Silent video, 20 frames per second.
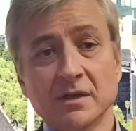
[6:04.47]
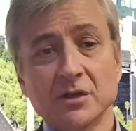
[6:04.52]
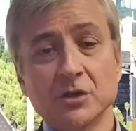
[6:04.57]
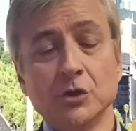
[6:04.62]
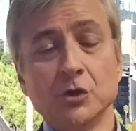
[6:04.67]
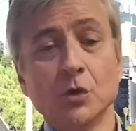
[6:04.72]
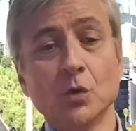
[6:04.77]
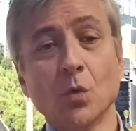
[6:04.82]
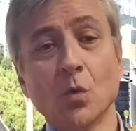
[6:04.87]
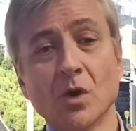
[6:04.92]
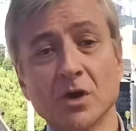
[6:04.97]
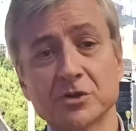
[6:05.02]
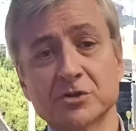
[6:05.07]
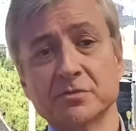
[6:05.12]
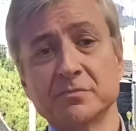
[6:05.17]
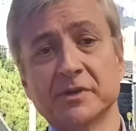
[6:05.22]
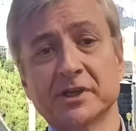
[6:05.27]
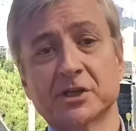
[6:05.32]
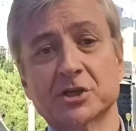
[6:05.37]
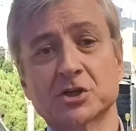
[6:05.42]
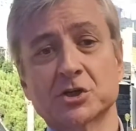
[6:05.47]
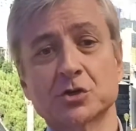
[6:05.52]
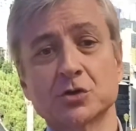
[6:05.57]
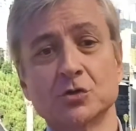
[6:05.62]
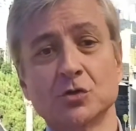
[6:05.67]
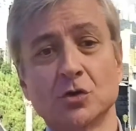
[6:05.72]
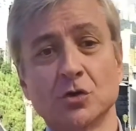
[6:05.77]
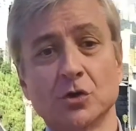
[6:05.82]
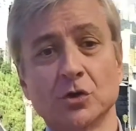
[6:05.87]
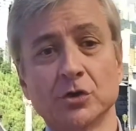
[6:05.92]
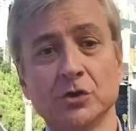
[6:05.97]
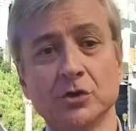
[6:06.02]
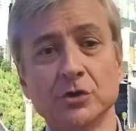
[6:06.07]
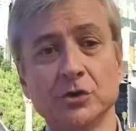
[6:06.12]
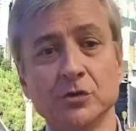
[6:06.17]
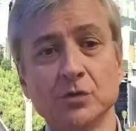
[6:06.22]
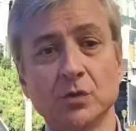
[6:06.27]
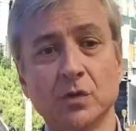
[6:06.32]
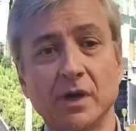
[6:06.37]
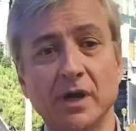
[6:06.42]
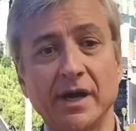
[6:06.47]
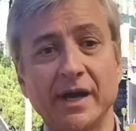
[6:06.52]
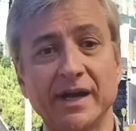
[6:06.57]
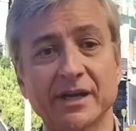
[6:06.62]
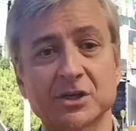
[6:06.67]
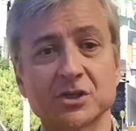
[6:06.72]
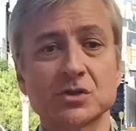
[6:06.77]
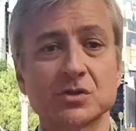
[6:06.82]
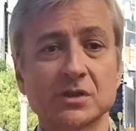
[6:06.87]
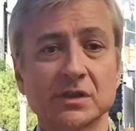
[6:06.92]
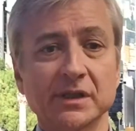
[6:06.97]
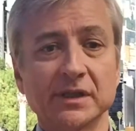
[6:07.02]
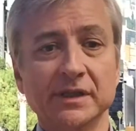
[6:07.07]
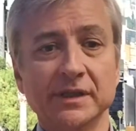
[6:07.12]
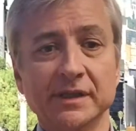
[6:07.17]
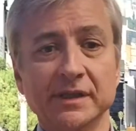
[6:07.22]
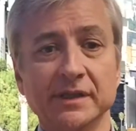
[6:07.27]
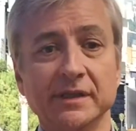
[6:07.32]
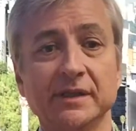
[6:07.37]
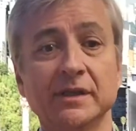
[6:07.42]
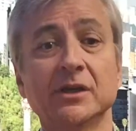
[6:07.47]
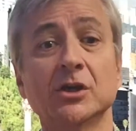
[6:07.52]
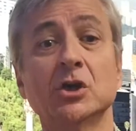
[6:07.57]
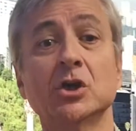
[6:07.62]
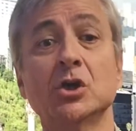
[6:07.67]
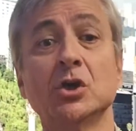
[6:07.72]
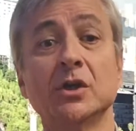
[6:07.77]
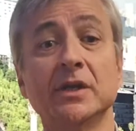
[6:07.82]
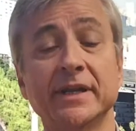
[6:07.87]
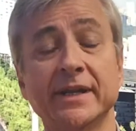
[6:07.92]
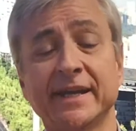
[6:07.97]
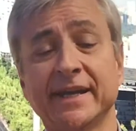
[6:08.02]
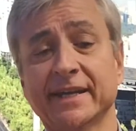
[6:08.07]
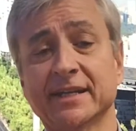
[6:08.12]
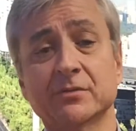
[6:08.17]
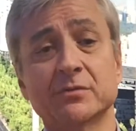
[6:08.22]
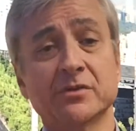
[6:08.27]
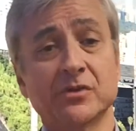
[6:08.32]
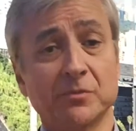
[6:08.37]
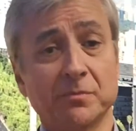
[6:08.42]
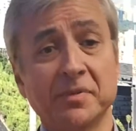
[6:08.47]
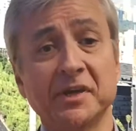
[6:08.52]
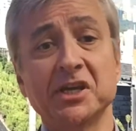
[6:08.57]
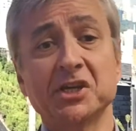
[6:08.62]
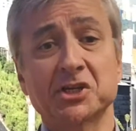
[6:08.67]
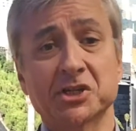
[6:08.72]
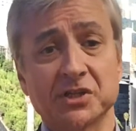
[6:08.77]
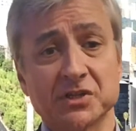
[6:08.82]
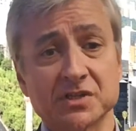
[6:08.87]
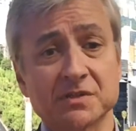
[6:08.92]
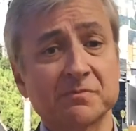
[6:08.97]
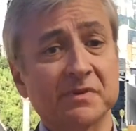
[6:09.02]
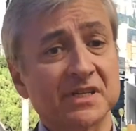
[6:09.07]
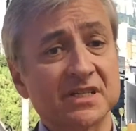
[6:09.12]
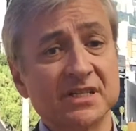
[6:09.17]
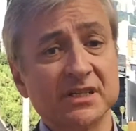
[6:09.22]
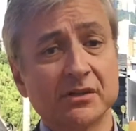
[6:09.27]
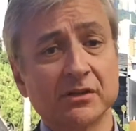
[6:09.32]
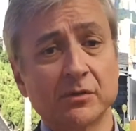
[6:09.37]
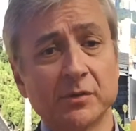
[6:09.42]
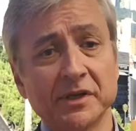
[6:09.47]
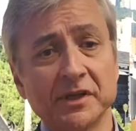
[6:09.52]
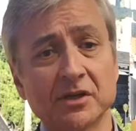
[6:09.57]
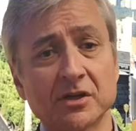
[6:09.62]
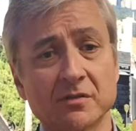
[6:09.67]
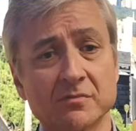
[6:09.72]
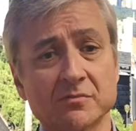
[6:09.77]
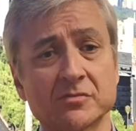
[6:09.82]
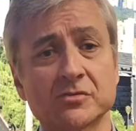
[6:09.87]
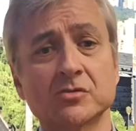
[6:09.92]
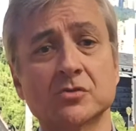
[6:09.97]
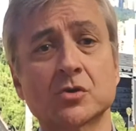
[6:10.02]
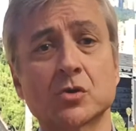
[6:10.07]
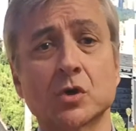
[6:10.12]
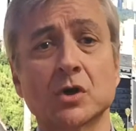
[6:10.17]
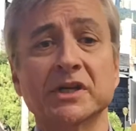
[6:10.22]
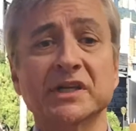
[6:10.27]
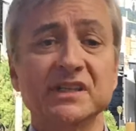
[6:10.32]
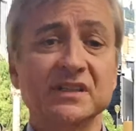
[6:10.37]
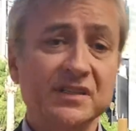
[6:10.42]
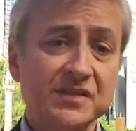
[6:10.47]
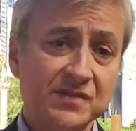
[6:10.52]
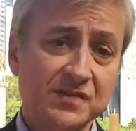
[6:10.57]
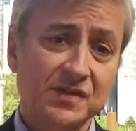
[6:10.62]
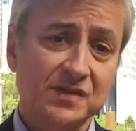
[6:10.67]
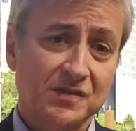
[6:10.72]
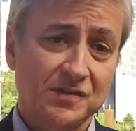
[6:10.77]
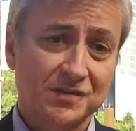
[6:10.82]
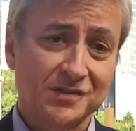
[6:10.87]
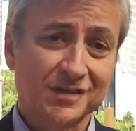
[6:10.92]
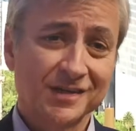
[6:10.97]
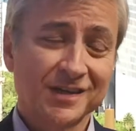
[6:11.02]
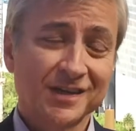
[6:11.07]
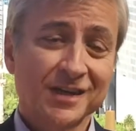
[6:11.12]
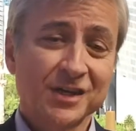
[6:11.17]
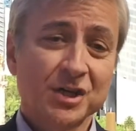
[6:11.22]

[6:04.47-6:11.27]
you want to make sure you actually connect with the patients, particularly when it comes to chronic disease.